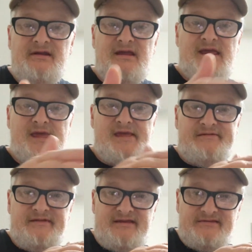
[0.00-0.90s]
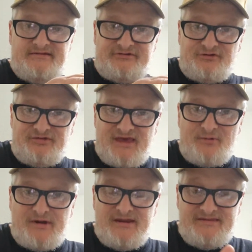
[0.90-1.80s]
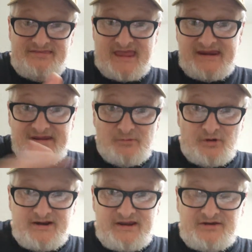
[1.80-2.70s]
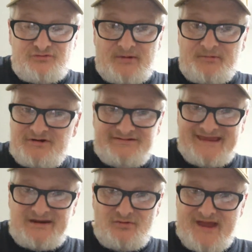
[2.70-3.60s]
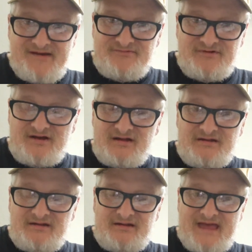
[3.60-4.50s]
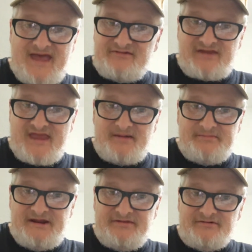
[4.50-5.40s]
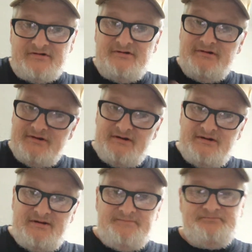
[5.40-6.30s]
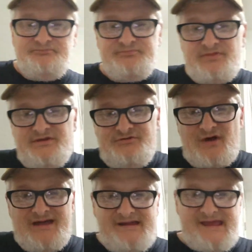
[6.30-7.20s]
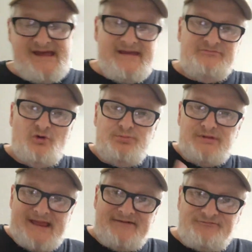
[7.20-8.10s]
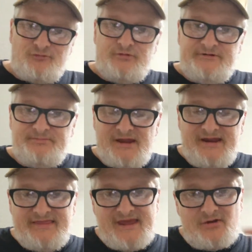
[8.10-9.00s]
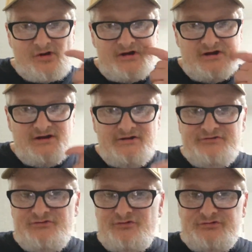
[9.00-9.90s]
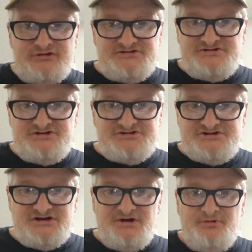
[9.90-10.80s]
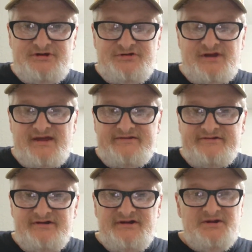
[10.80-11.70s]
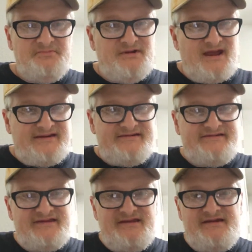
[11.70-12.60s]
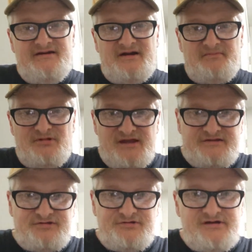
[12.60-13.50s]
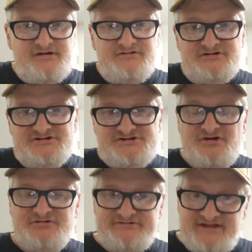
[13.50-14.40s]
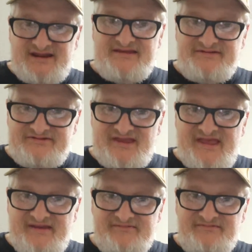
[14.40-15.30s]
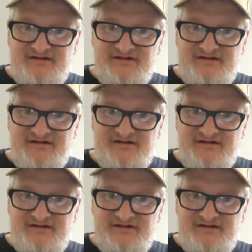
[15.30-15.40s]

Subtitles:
And so that way they didn't want to get in trouble because they don't have ASCAP neither. So I have no platform to play that on, so to share them with you guys. But I can sit here and play 2 years of shows that I saved